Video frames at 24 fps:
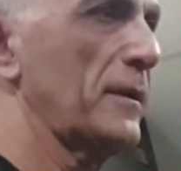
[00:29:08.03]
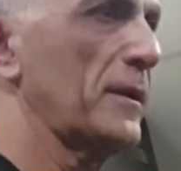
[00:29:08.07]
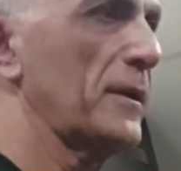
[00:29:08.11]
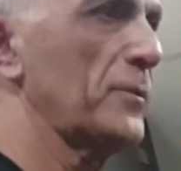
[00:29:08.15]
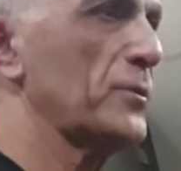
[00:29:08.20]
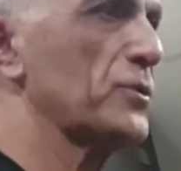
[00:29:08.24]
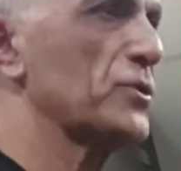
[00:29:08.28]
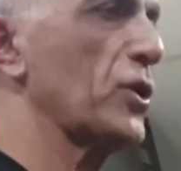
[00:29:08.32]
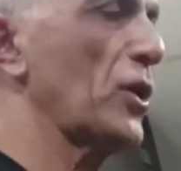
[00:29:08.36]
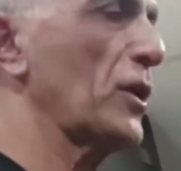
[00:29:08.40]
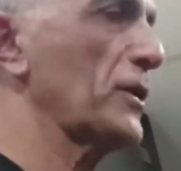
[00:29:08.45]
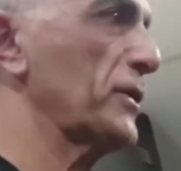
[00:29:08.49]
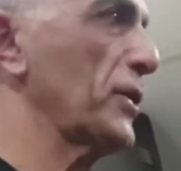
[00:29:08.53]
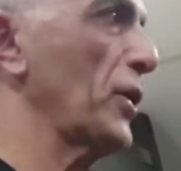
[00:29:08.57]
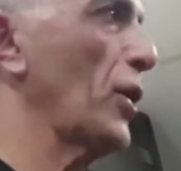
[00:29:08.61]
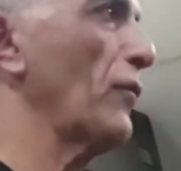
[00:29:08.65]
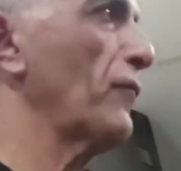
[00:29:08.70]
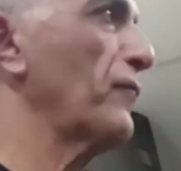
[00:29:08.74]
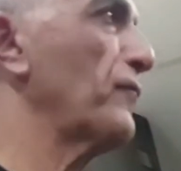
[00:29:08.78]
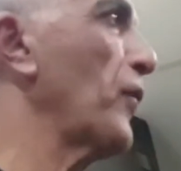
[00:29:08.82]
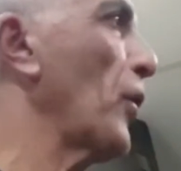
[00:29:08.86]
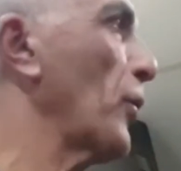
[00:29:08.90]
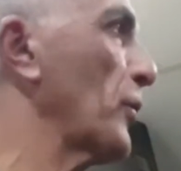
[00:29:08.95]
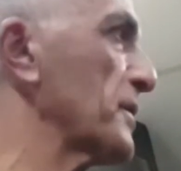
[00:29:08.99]
It's like the
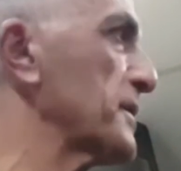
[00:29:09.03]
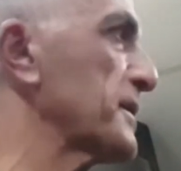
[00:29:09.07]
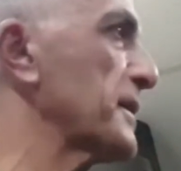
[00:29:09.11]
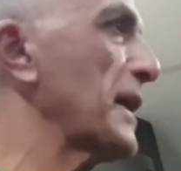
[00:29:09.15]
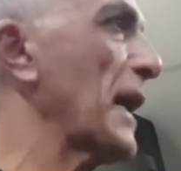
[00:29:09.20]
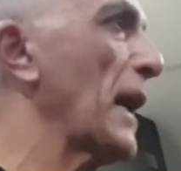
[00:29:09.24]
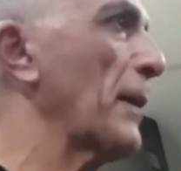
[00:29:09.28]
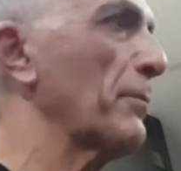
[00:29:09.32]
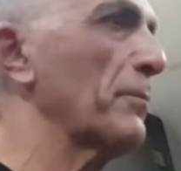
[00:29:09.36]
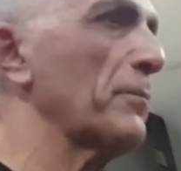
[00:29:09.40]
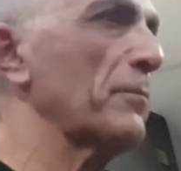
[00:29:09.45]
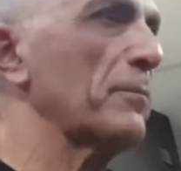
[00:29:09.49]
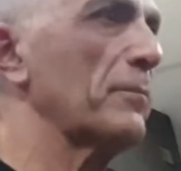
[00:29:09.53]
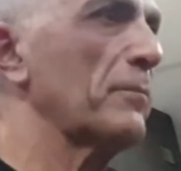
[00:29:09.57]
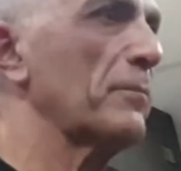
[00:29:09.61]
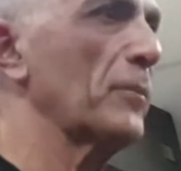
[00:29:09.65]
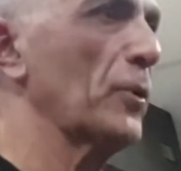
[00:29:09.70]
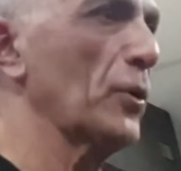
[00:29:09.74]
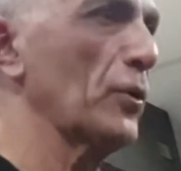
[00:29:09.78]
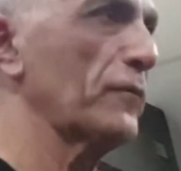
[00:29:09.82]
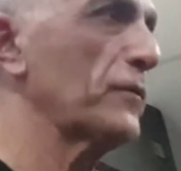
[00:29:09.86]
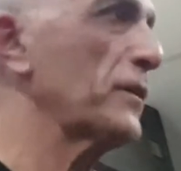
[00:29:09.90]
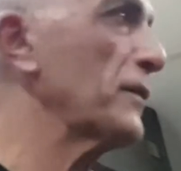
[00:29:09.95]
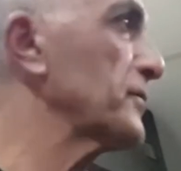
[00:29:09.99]
old Forrest Gump
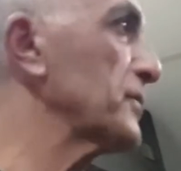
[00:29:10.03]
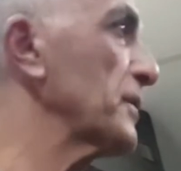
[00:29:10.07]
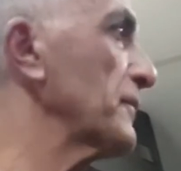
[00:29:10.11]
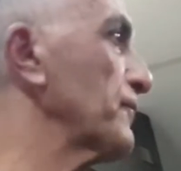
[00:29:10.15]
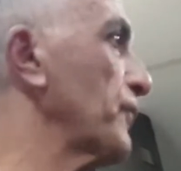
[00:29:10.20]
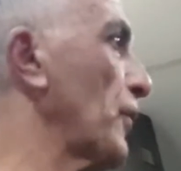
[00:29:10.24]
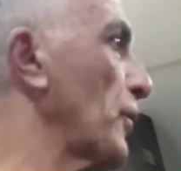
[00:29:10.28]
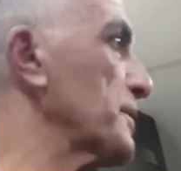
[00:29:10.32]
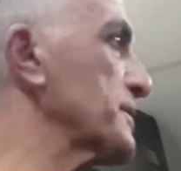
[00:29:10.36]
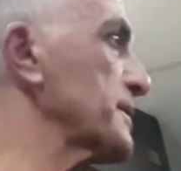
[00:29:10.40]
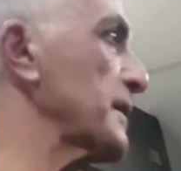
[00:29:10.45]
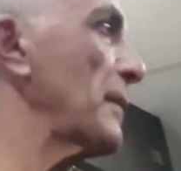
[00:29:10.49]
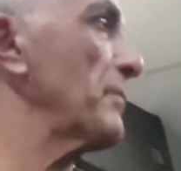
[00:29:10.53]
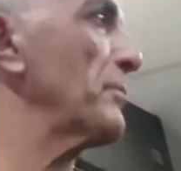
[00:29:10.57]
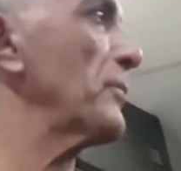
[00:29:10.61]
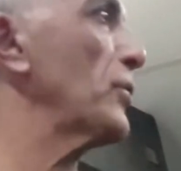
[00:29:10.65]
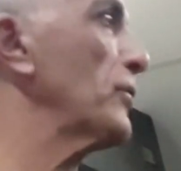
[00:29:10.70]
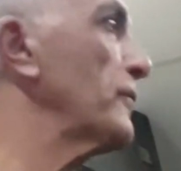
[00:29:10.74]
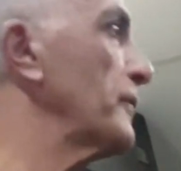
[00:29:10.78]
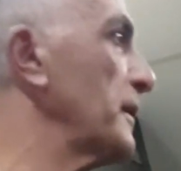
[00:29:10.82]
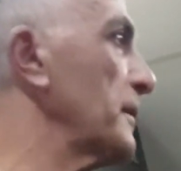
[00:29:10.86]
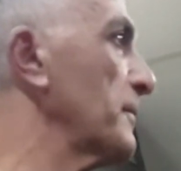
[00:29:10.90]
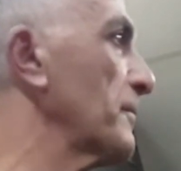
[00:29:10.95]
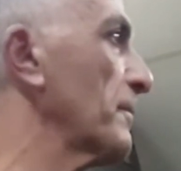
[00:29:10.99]
movie. You seen Forrest Gump
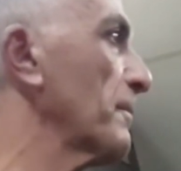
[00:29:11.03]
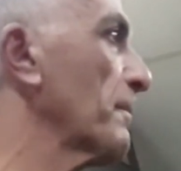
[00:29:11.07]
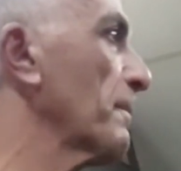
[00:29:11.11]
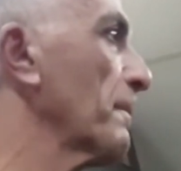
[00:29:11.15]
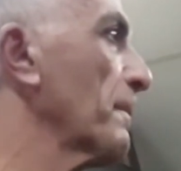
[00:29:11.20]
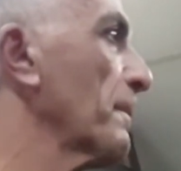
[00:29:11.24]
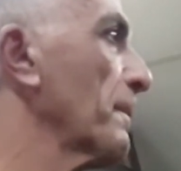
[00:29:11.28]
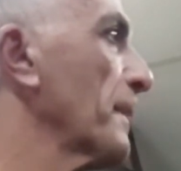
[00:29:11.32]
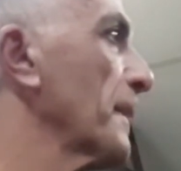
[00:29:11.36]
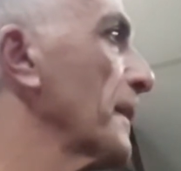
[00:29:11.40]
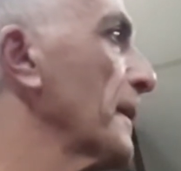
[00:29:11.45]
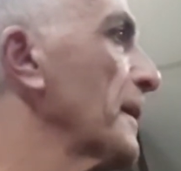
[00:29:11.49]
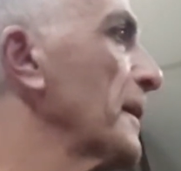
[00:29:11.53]
movie? Yeah.